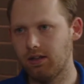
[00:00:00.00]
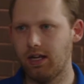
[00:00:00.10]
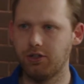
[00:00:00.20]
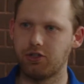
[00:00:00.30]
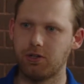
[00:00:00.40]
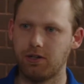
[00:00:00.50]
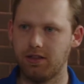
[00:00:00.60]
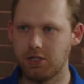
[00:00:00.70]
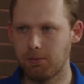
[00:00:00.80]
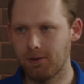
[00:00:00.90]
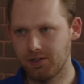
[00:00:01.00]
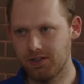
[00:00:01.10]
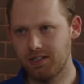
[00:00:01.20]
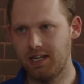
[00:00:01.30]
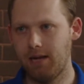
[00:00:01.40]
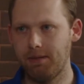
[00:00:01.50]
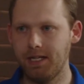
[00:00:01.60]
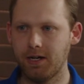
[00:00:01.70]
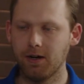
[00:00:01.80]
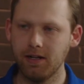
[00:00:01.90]
insert this person's name
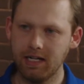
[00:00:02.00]
here.